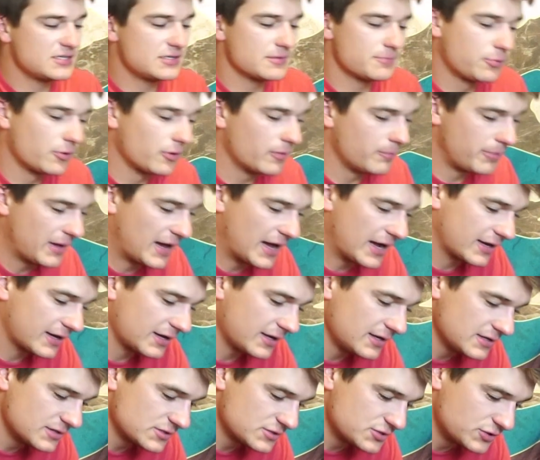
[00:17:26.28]
to put back
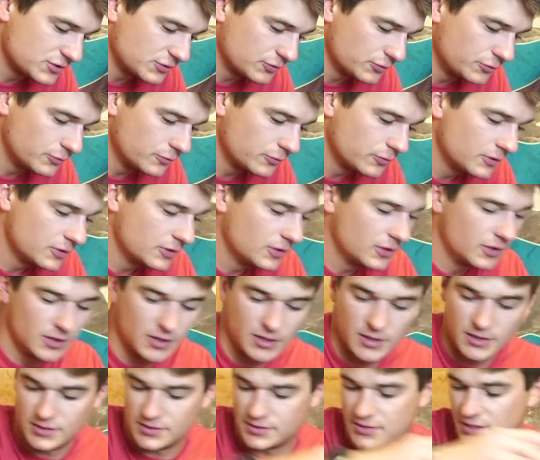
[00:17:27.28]
into
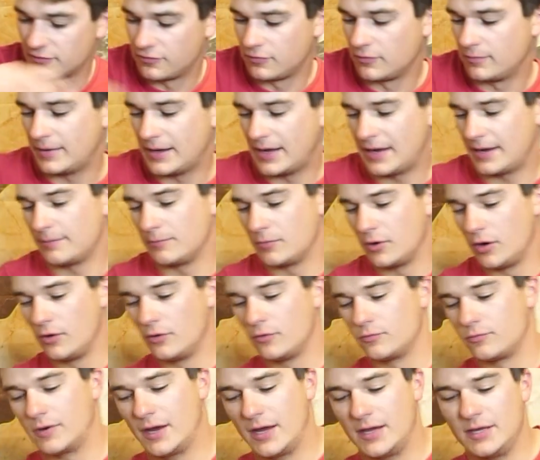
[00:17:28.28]
duffel bag
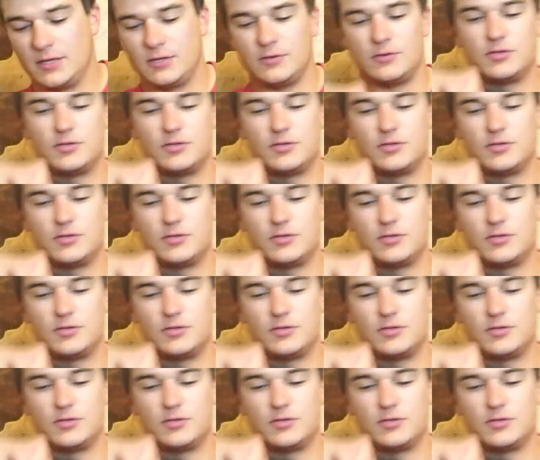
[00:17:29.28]
mode, right? You